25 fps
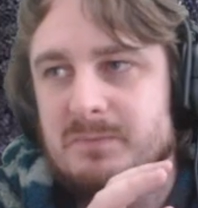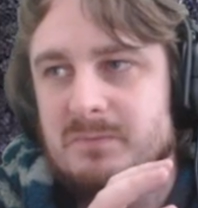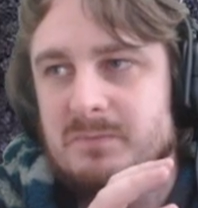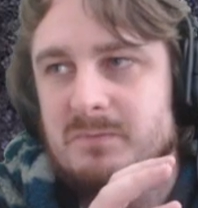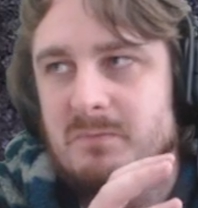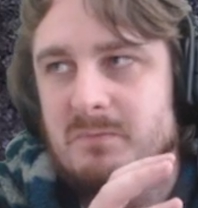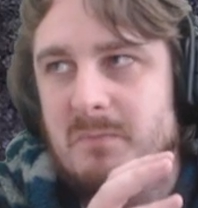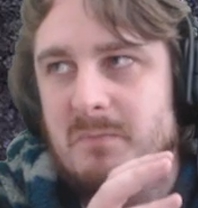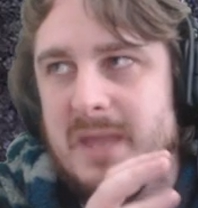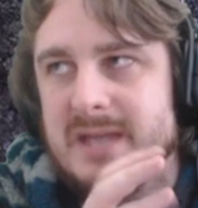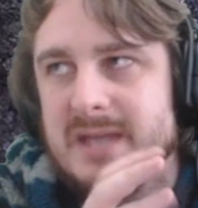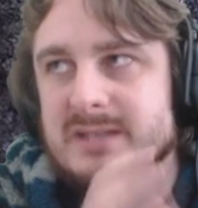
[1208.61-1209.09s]

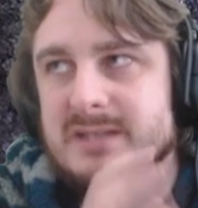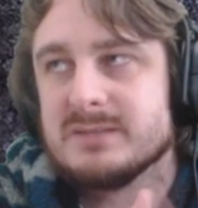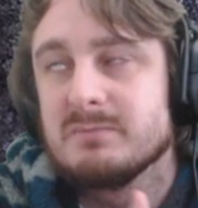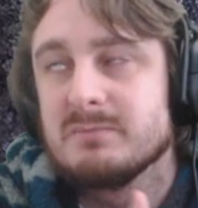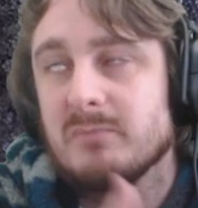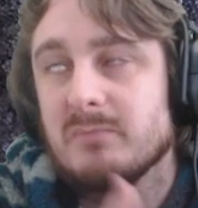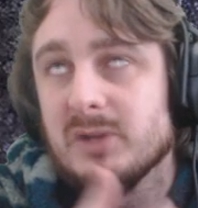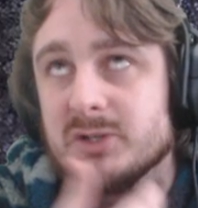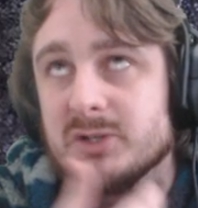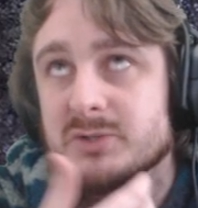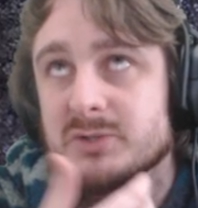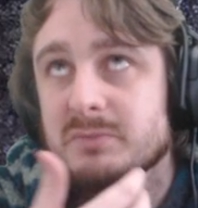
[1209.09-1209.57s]
makes
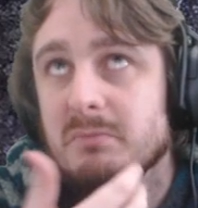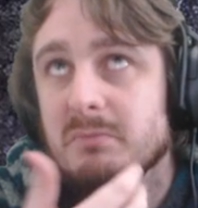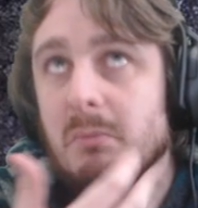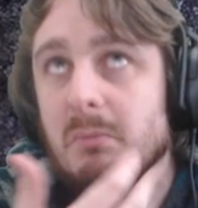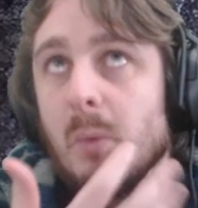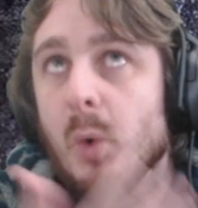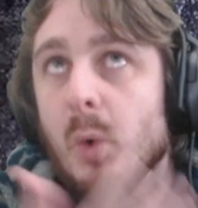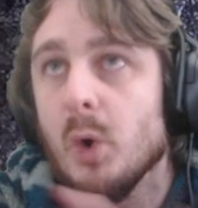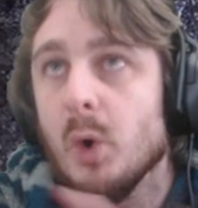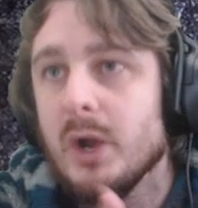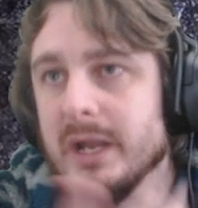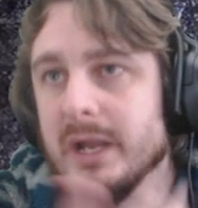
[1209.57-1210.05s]
much
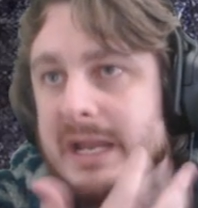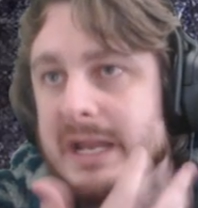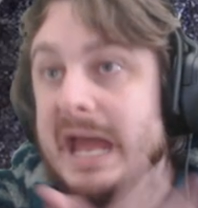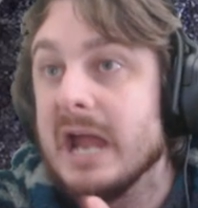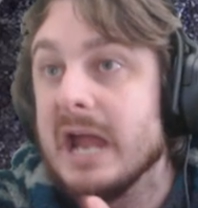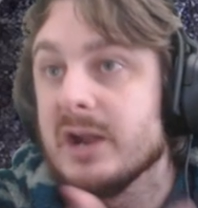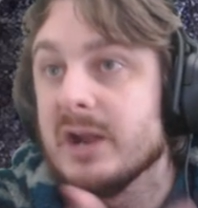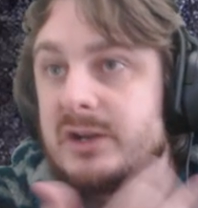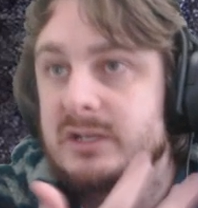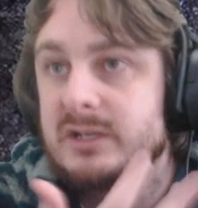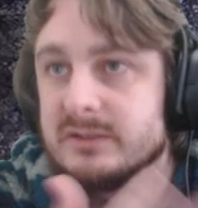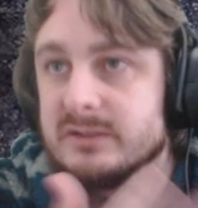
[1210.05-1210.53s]
more
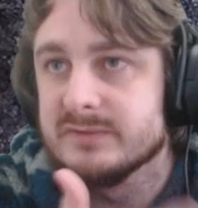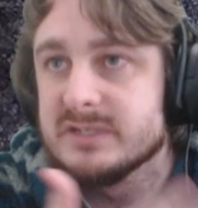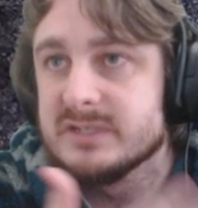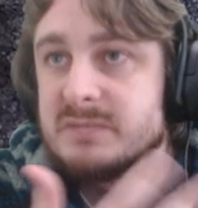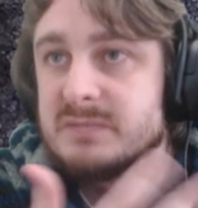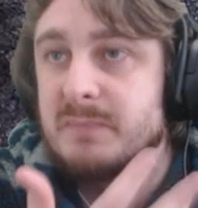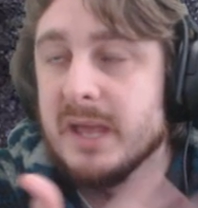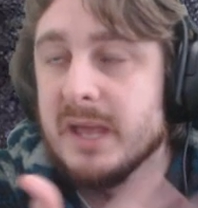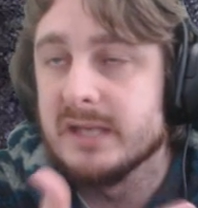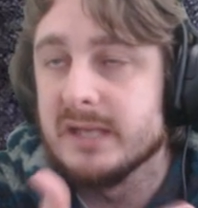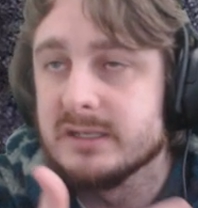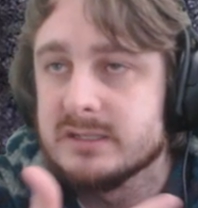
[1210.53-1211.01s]
narrative
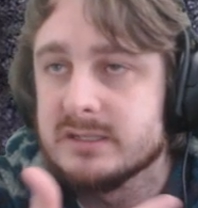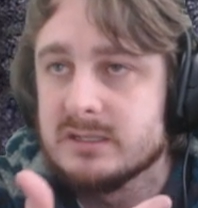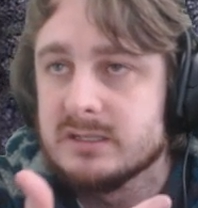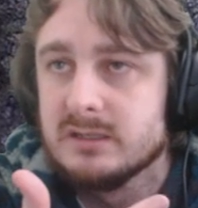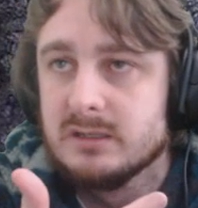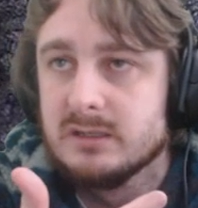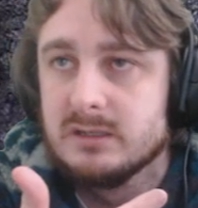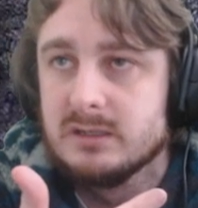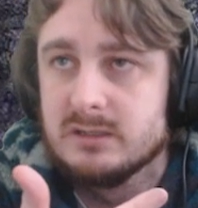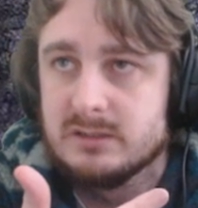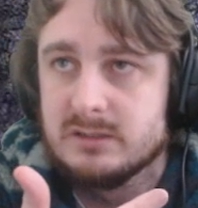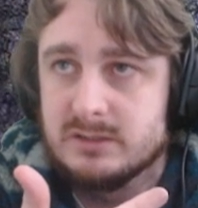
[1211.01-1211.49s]
spent
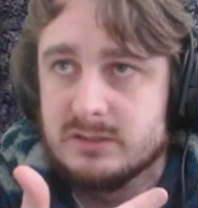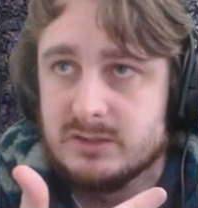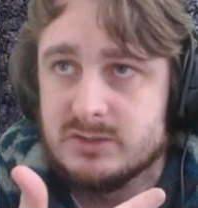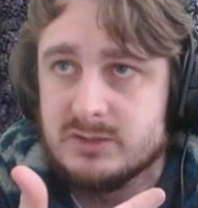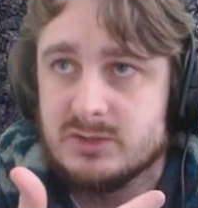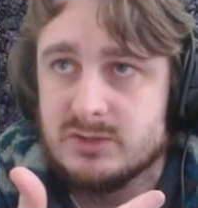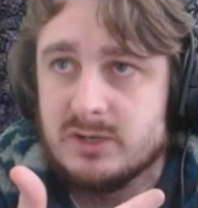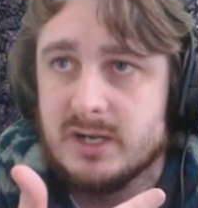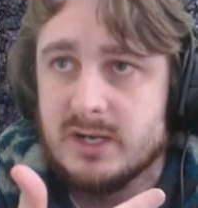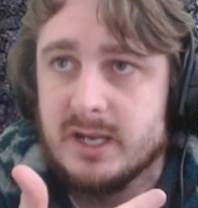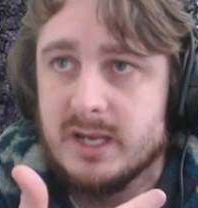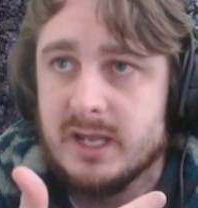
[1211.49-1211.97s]
to
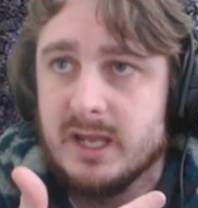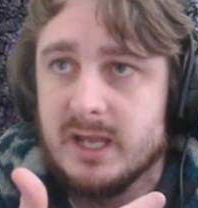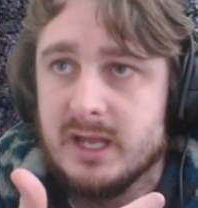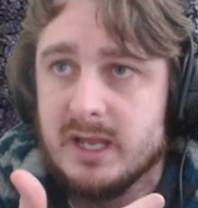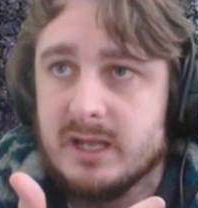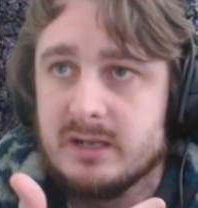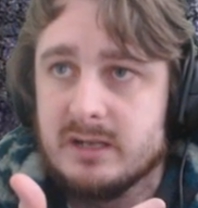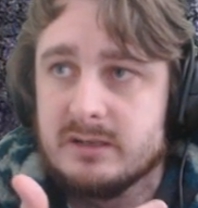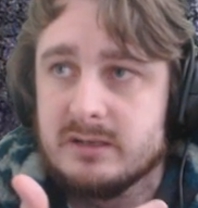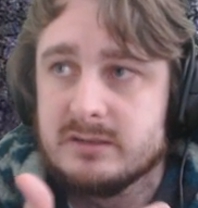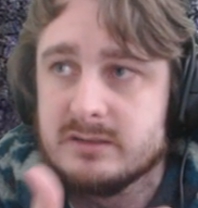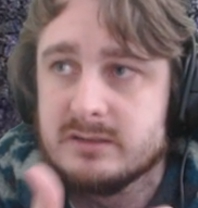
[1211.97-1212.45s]
try
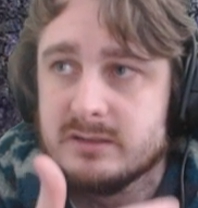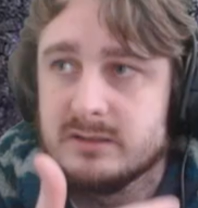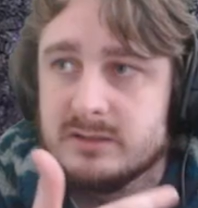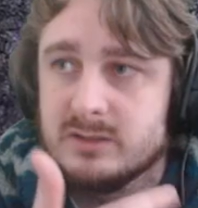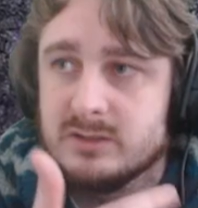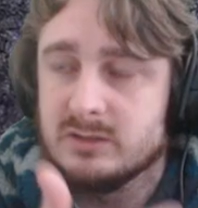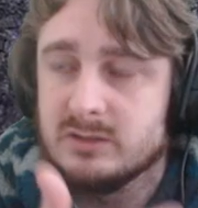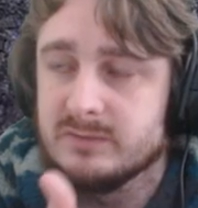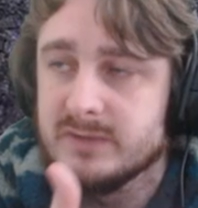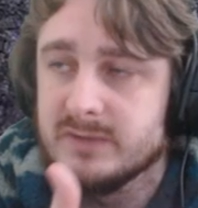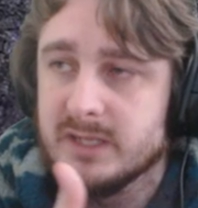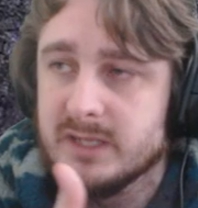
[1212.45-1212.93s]
and
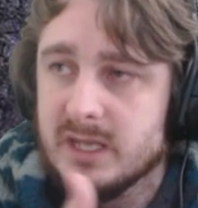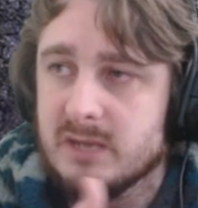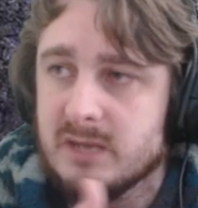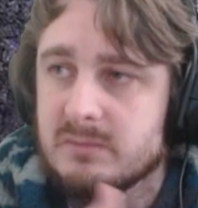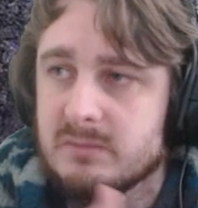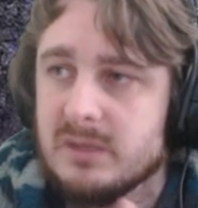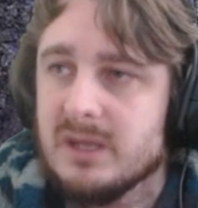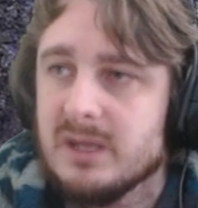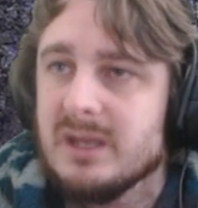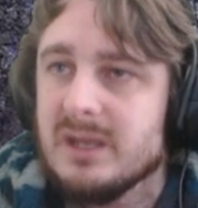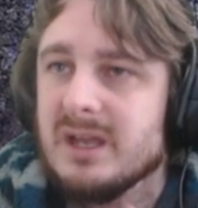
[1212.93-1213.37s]
solve the game.